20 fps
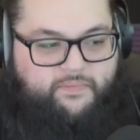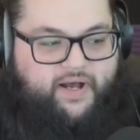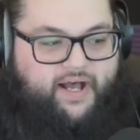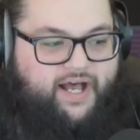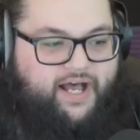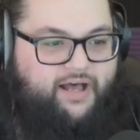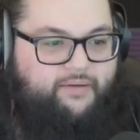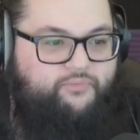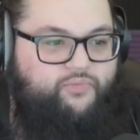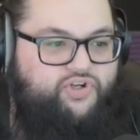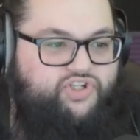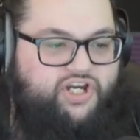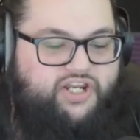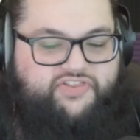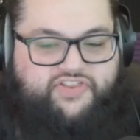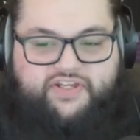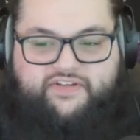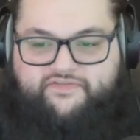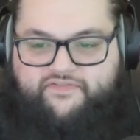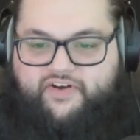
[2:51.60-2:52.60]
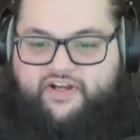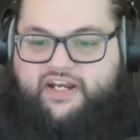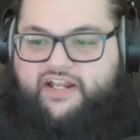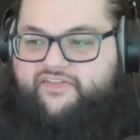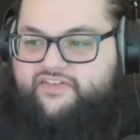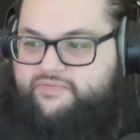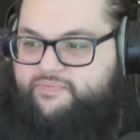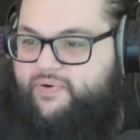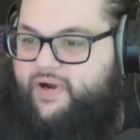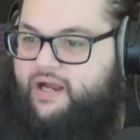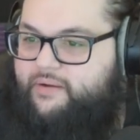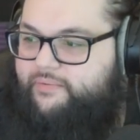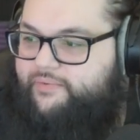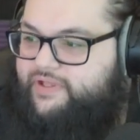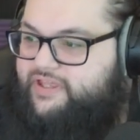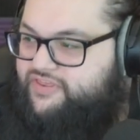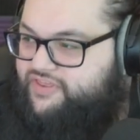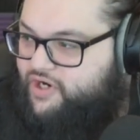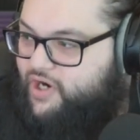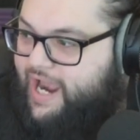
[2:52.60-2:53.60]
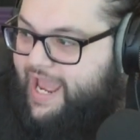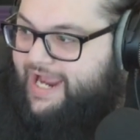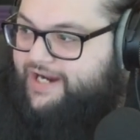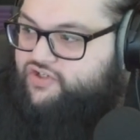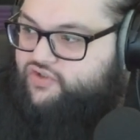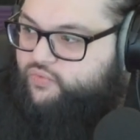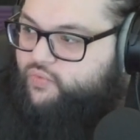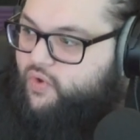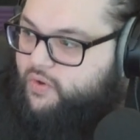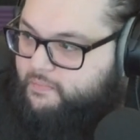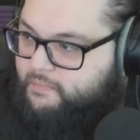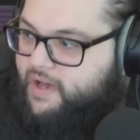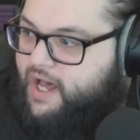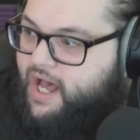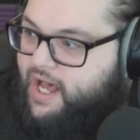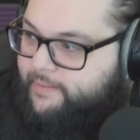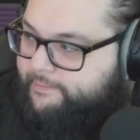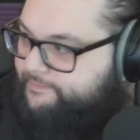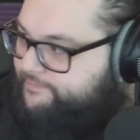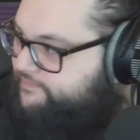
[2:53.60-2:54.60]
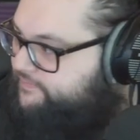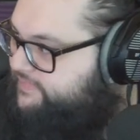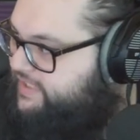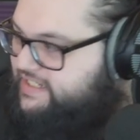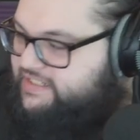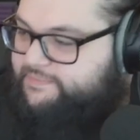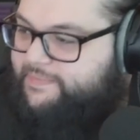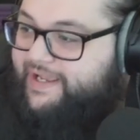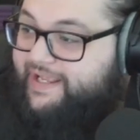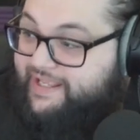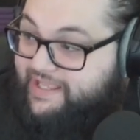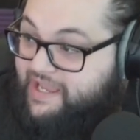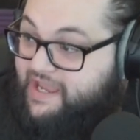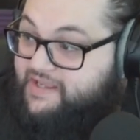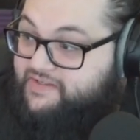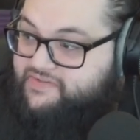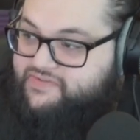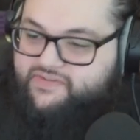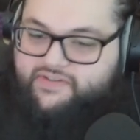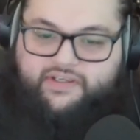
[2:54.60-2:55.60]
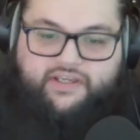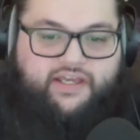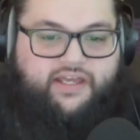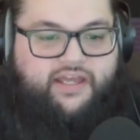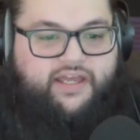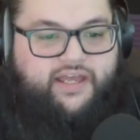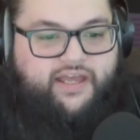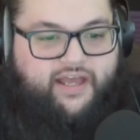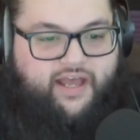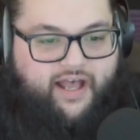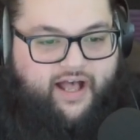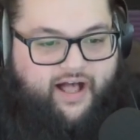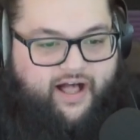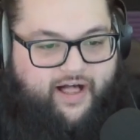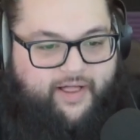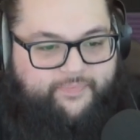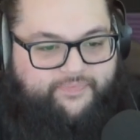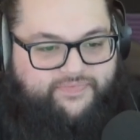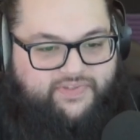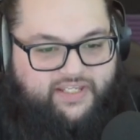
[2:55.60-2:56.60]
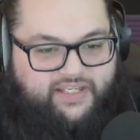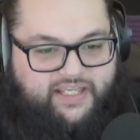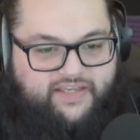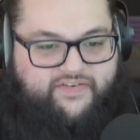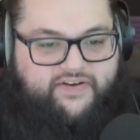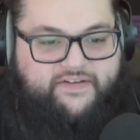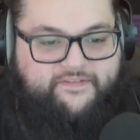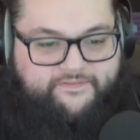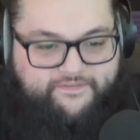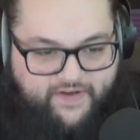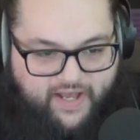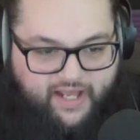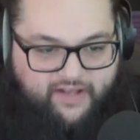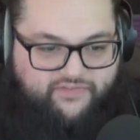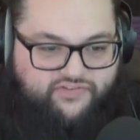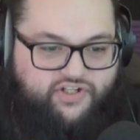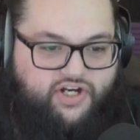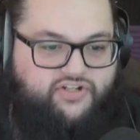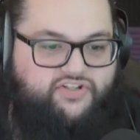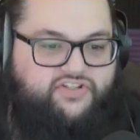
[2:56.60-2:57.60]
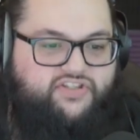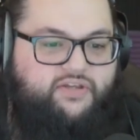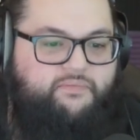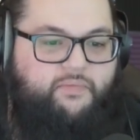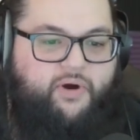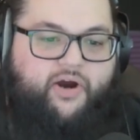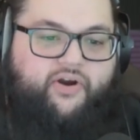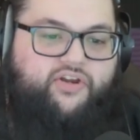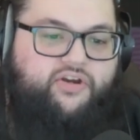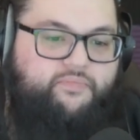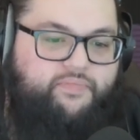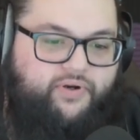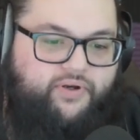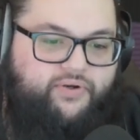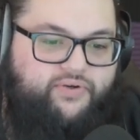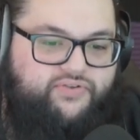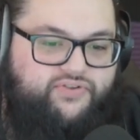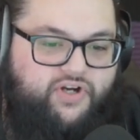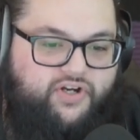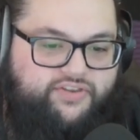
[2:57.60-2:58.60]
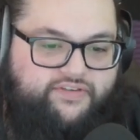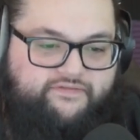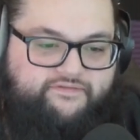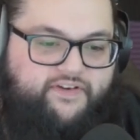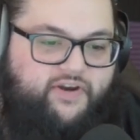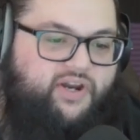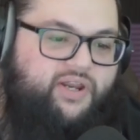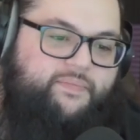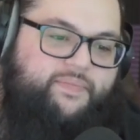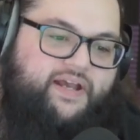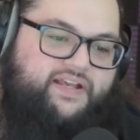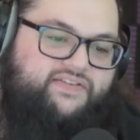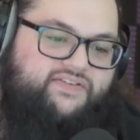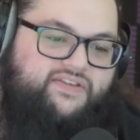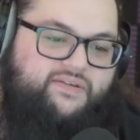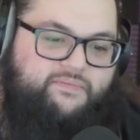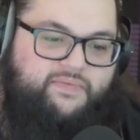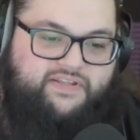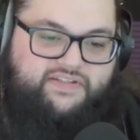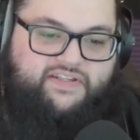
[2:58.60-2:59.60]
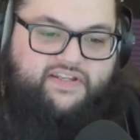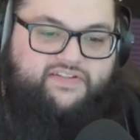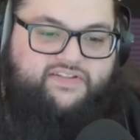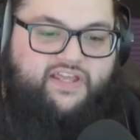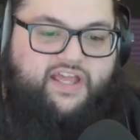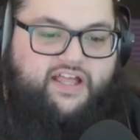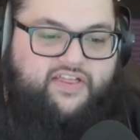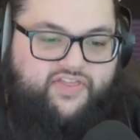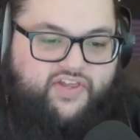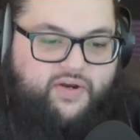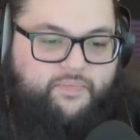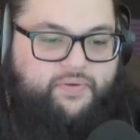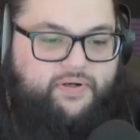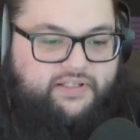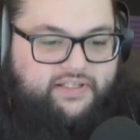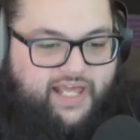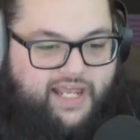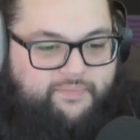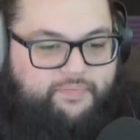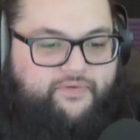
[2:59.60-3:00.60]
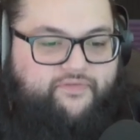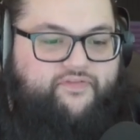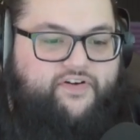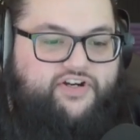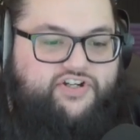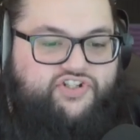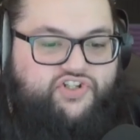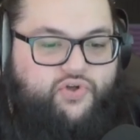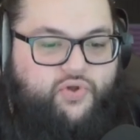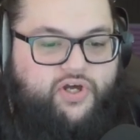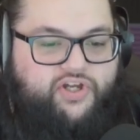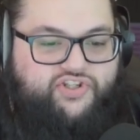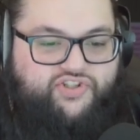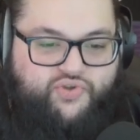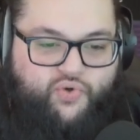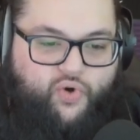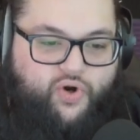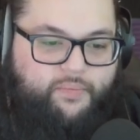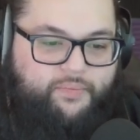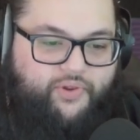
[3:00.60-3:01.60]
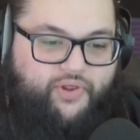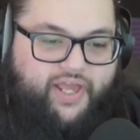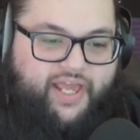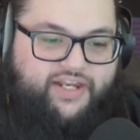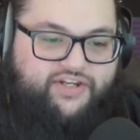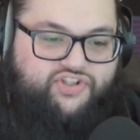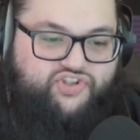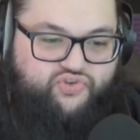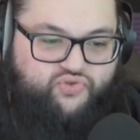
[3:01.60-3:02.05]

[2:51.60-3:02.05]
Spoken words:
mom, which I think, funny enough, is probably their actual mom. That's my guess. Giving it 5 stars is the Mario Bros are the very best in the business. They're polite, professional, adorable, and